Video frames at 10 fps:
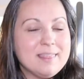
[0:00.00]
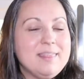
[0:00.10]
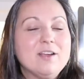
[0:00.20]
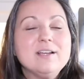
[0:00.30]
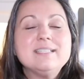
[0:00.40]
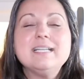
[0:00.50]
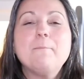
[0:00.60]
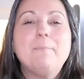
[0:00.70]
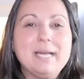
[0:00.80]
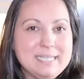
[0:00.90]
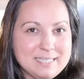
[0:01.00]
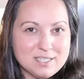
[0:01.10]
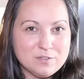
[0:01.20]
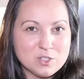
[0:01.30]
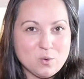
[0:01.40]
There is an
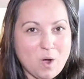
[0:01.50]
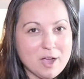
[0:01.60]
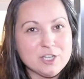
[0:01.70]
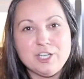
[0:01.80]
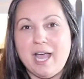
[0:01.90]
abundance of squash